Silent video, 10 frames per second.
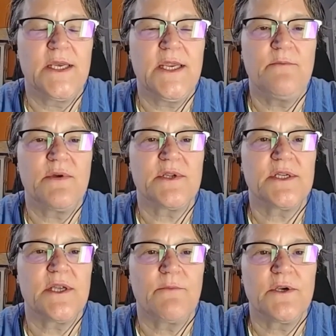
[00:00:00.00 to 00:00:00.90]
deep
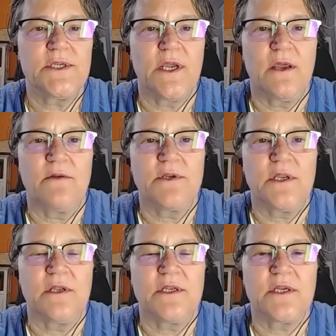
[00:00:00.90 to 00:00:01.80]
summer sounds
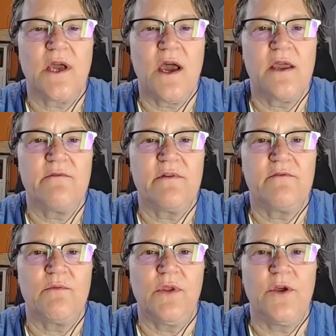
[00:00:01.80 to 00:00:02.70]
and the sky a
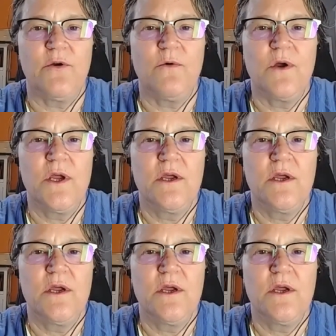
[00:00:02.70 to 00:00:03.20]
vivid blue,